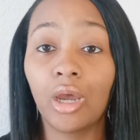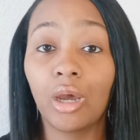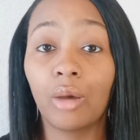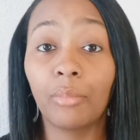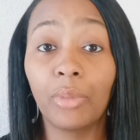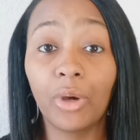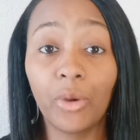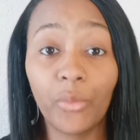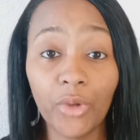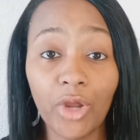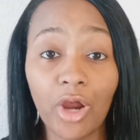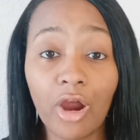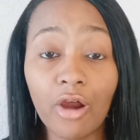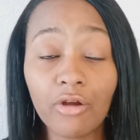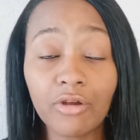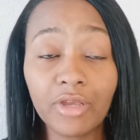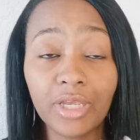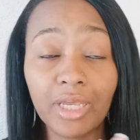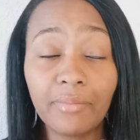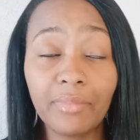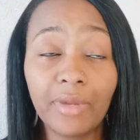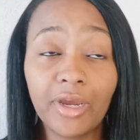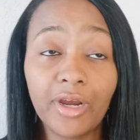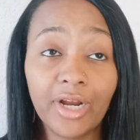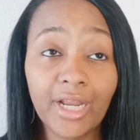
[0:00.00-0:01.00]
But we are going to
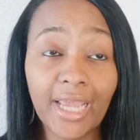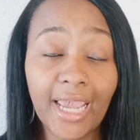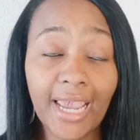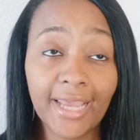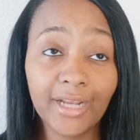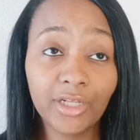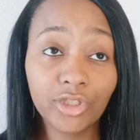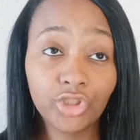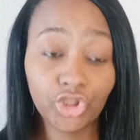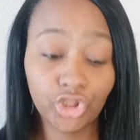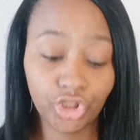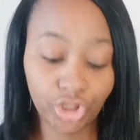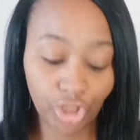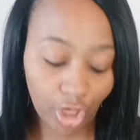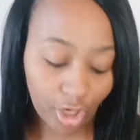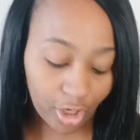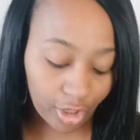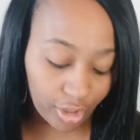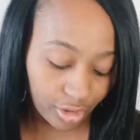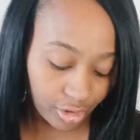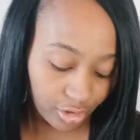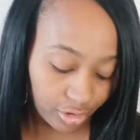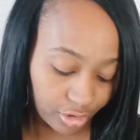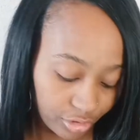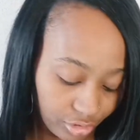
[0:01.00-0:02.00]
get married at a
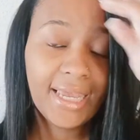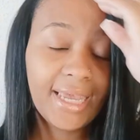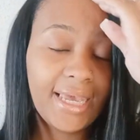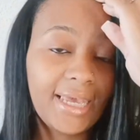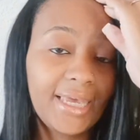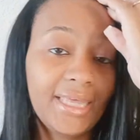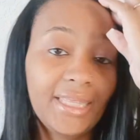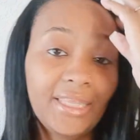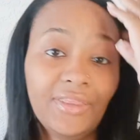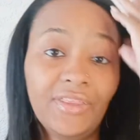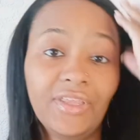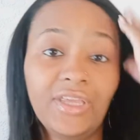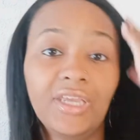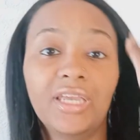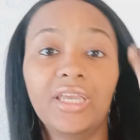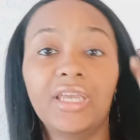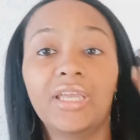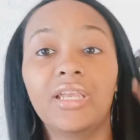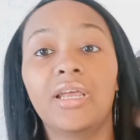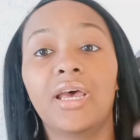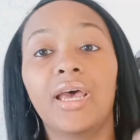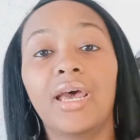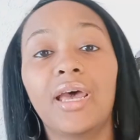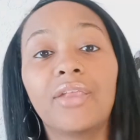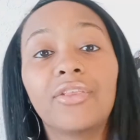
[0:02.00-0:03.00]
church. And
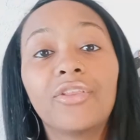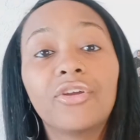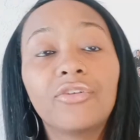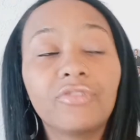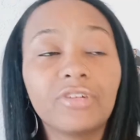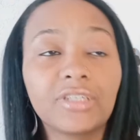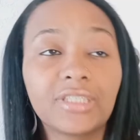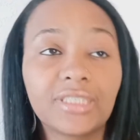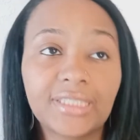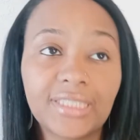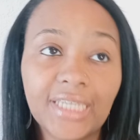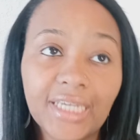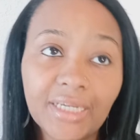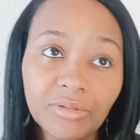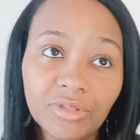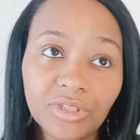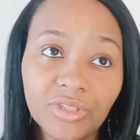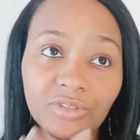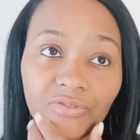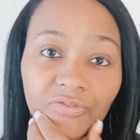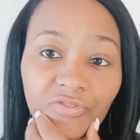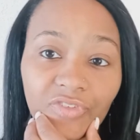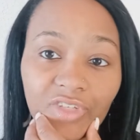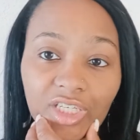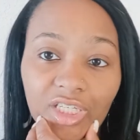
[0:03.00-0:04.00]
then the
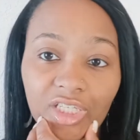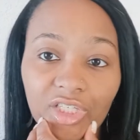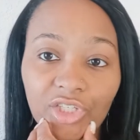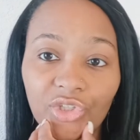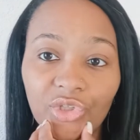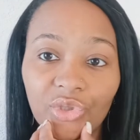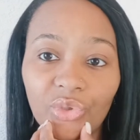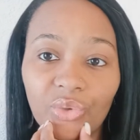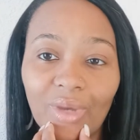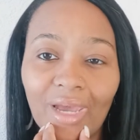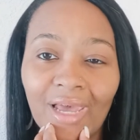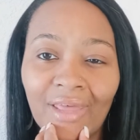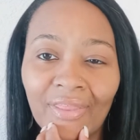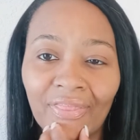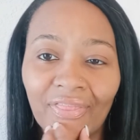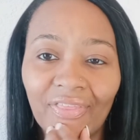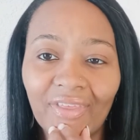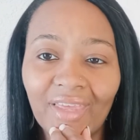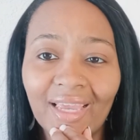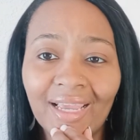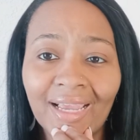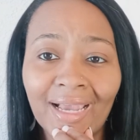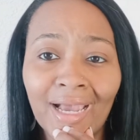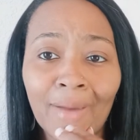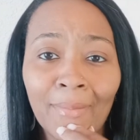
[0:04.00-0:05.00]
reception venue, I
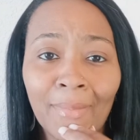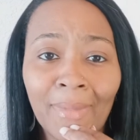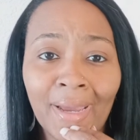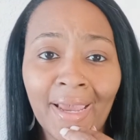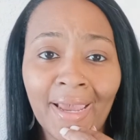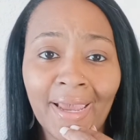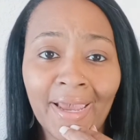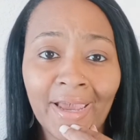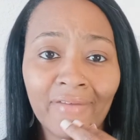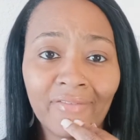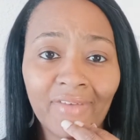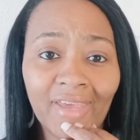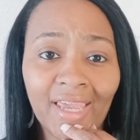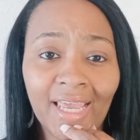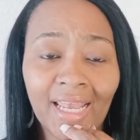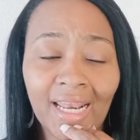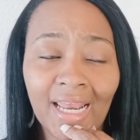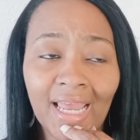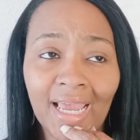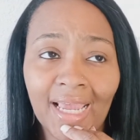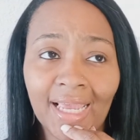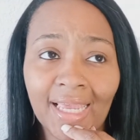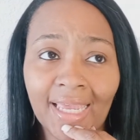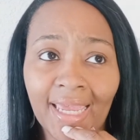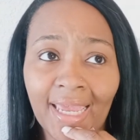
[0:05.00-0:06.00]
think I'm going to have at
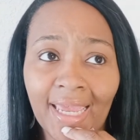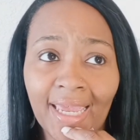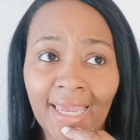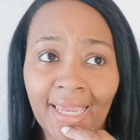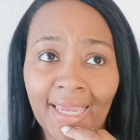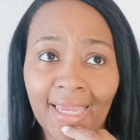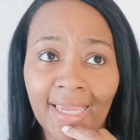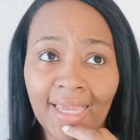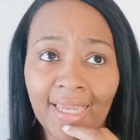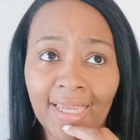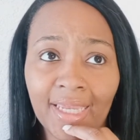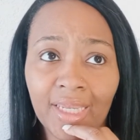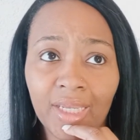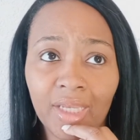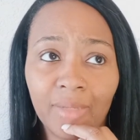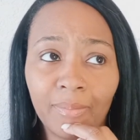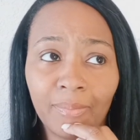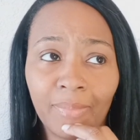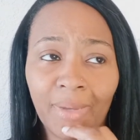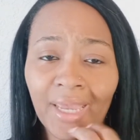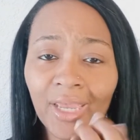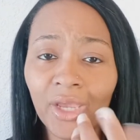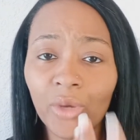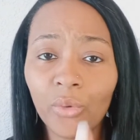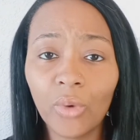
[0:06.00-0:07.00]
like a
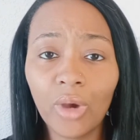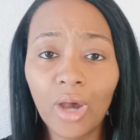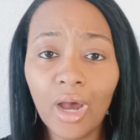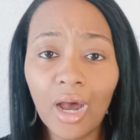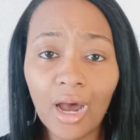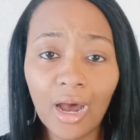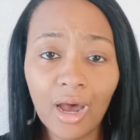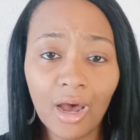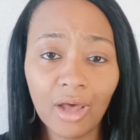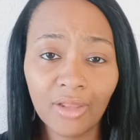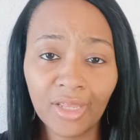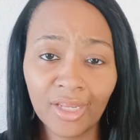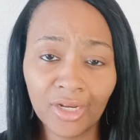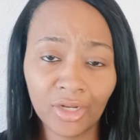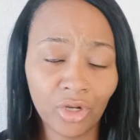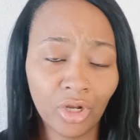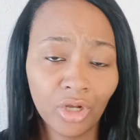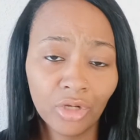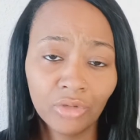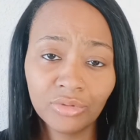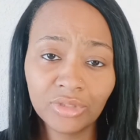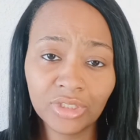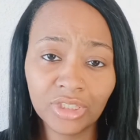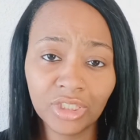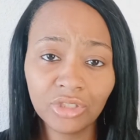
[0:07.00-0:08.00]
banquet hall at a
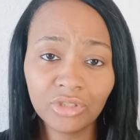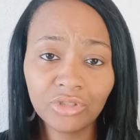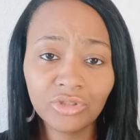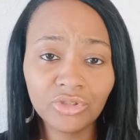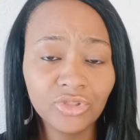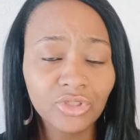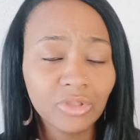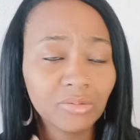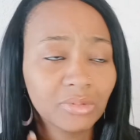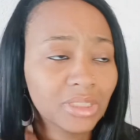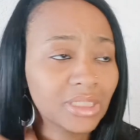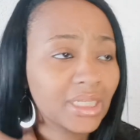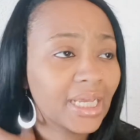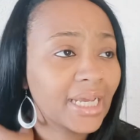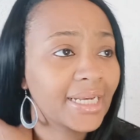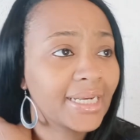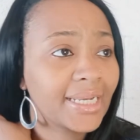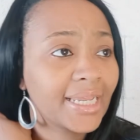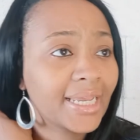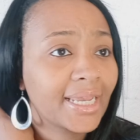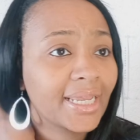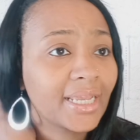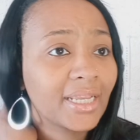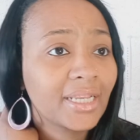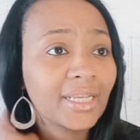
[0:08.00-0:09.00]
hotel or something like
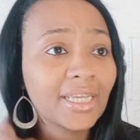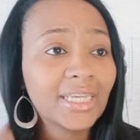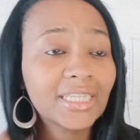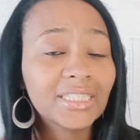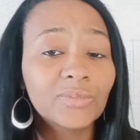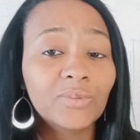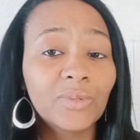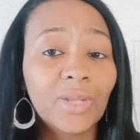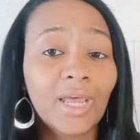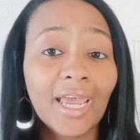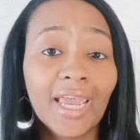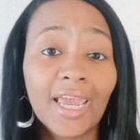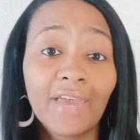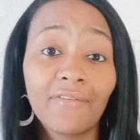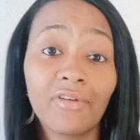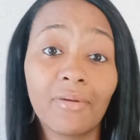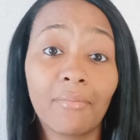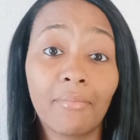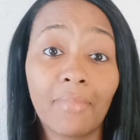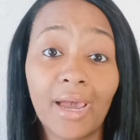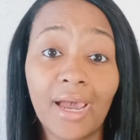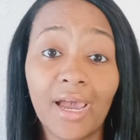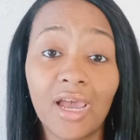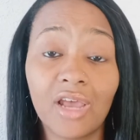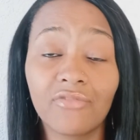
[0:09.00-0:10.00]
that. That's what I have in
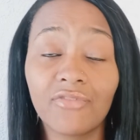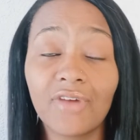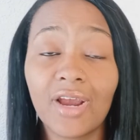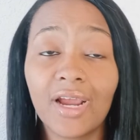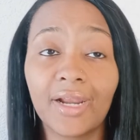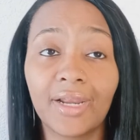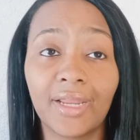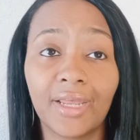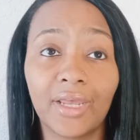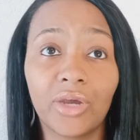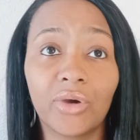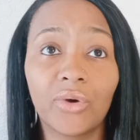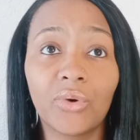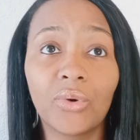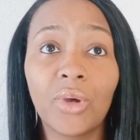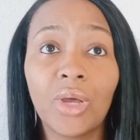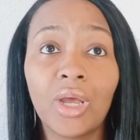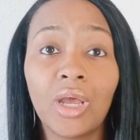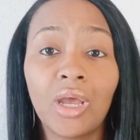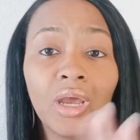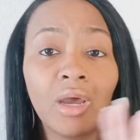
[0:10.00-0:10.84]
mind right now.